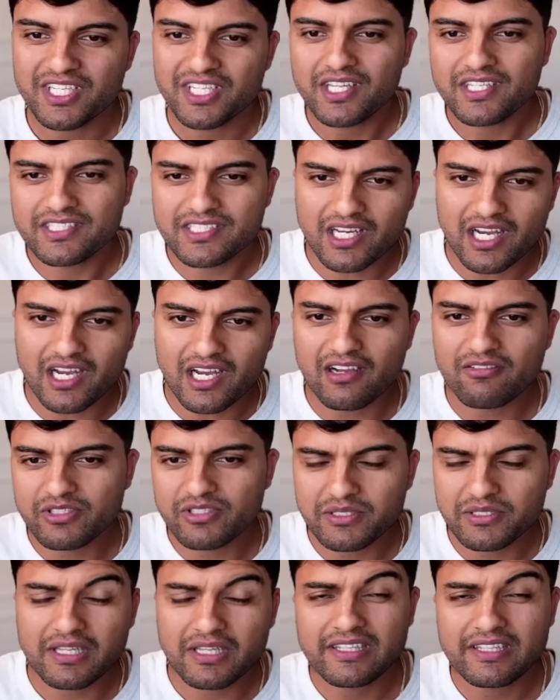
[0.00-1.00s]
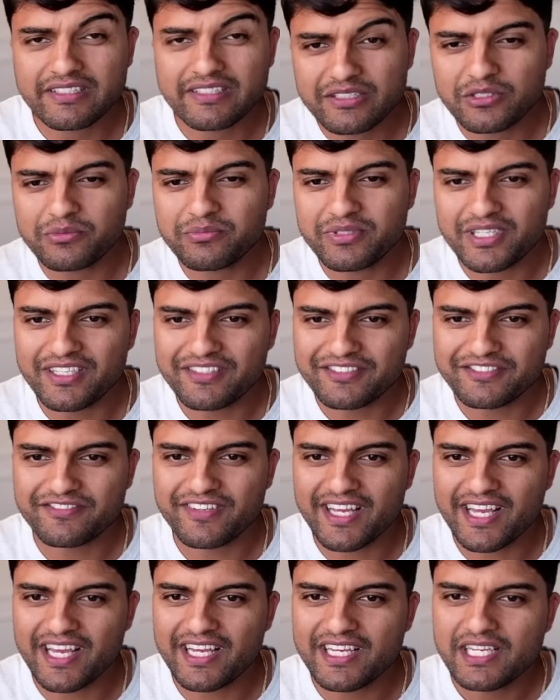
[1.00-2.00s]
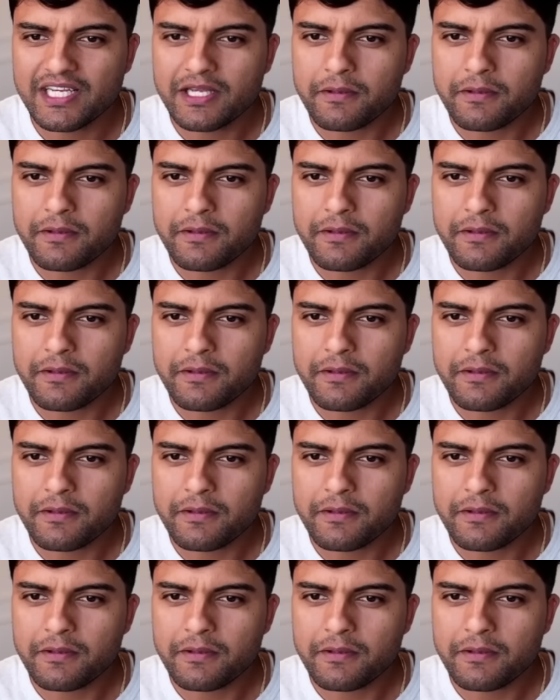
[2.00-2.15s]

Darwin, a little bit flat.